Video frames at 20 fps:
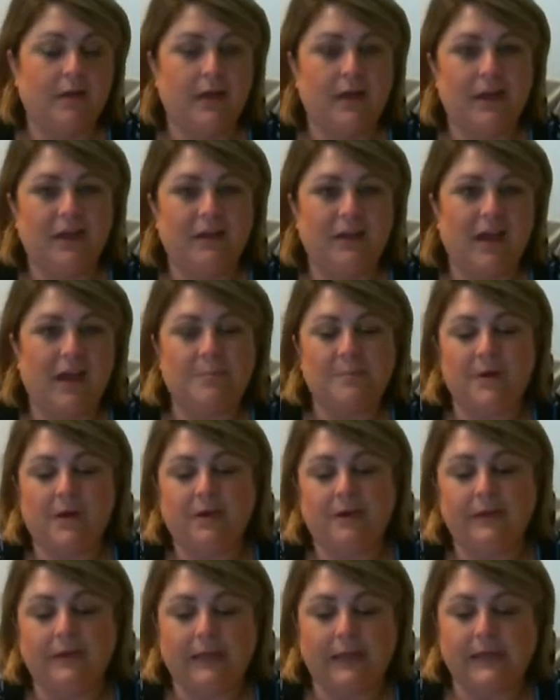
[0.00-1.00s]
I'm
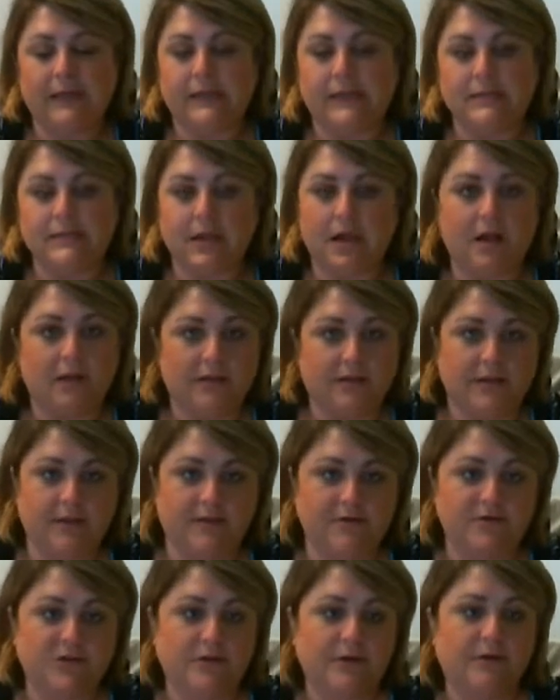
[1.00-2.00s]
not going to get into all of
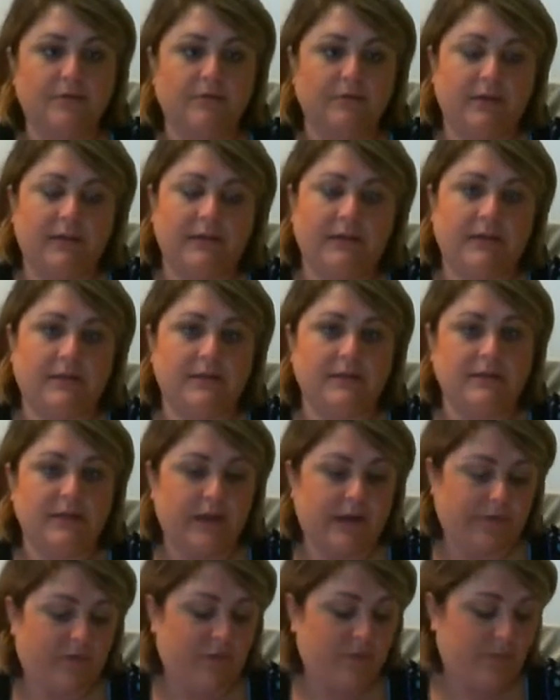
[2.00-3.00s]
those. You don't really need to
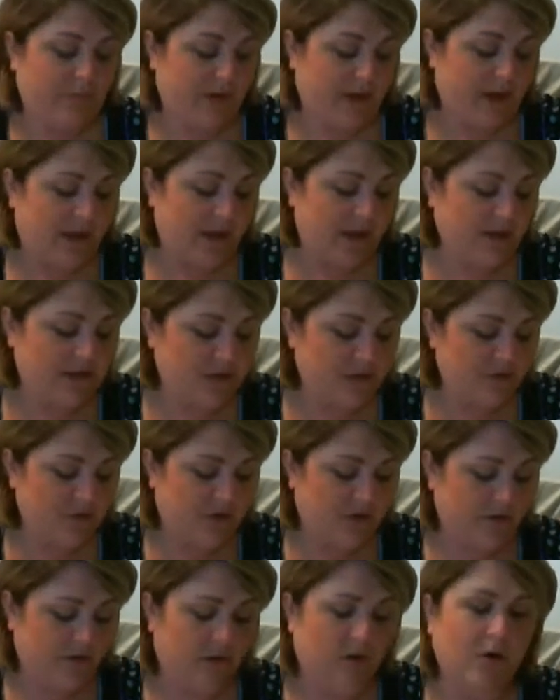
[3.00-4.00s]
know them, but do
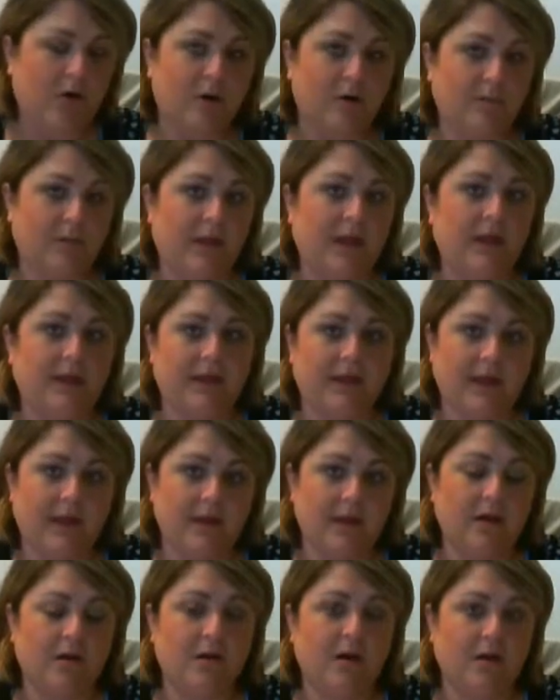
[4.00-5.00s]
know heart block
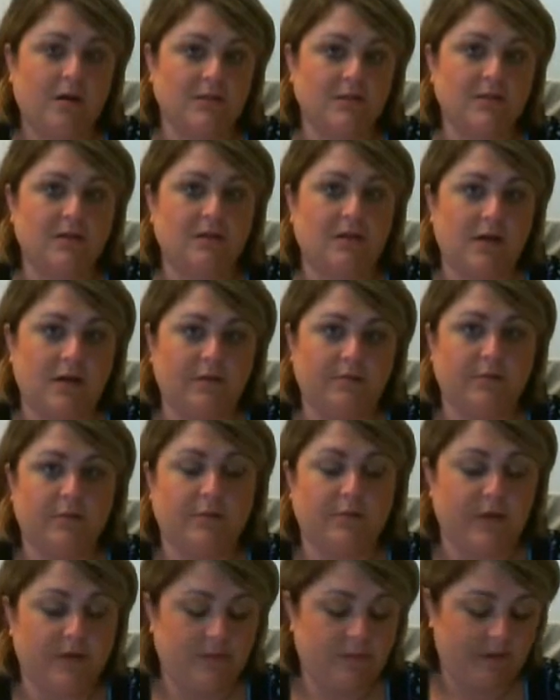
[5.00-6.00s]
can cause a lot of
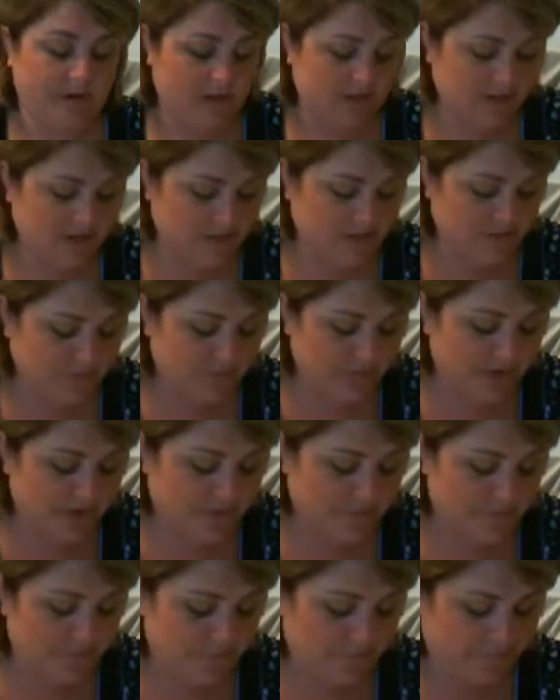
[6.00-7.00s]
arrhythmias as
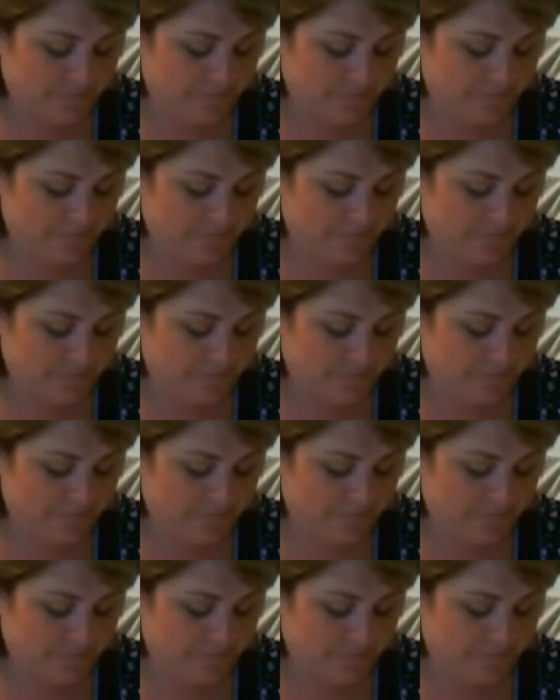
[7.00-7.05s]
well.